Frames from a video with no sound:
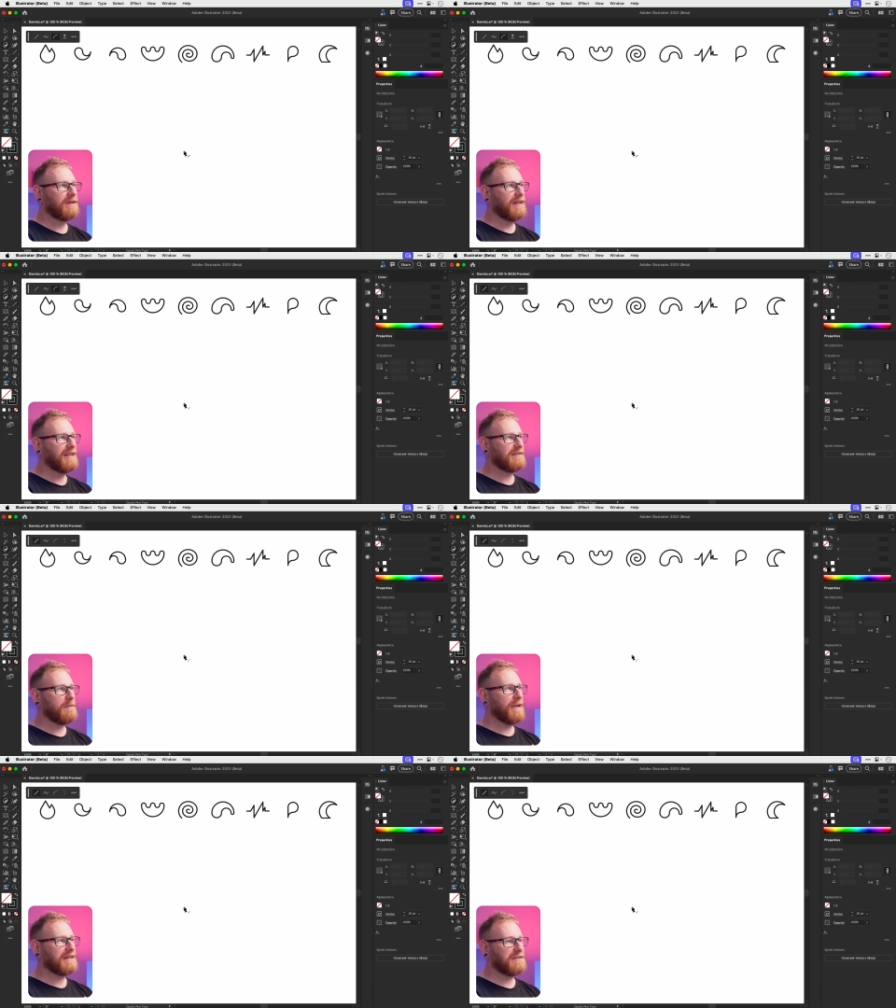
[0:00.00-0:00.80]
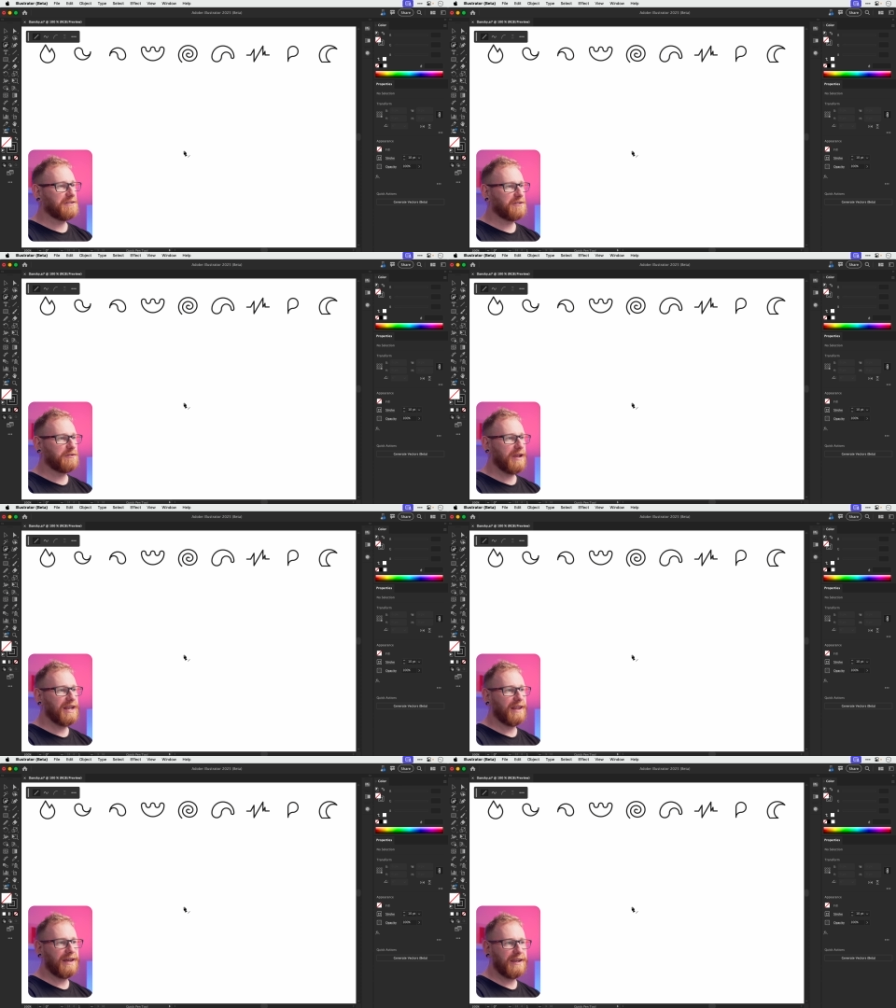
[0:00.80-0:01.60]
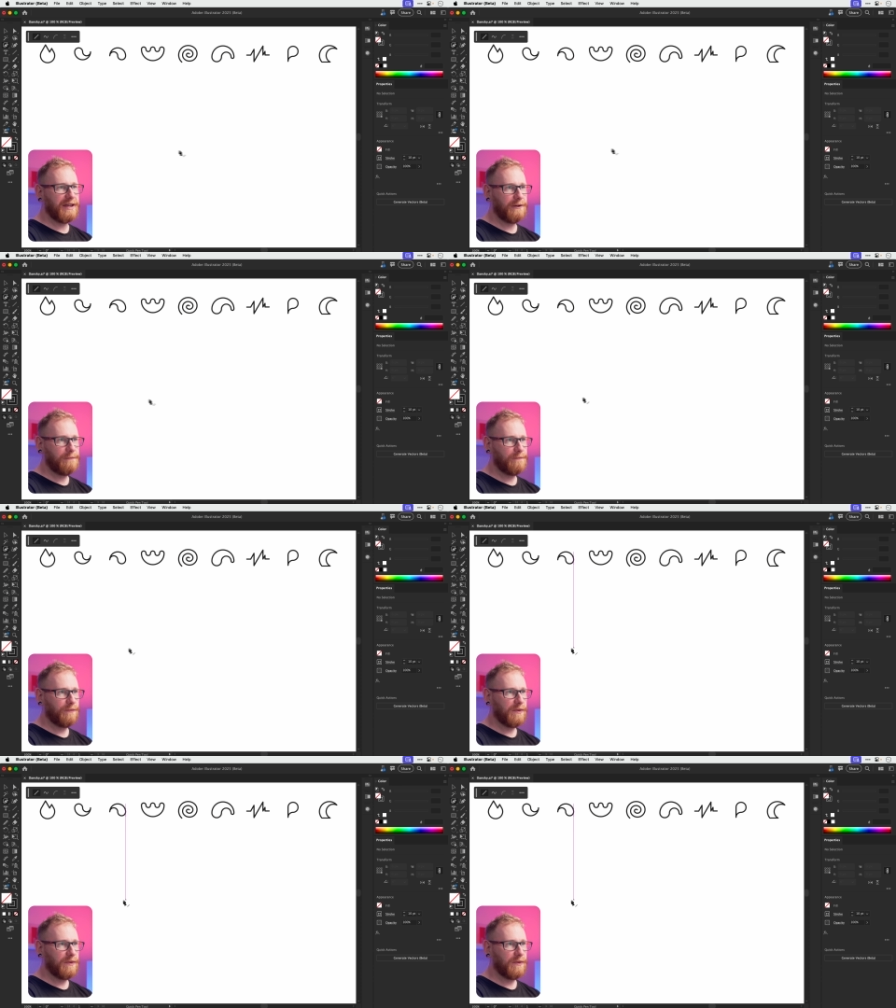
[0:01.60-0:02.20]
Let's go back to the straight line now.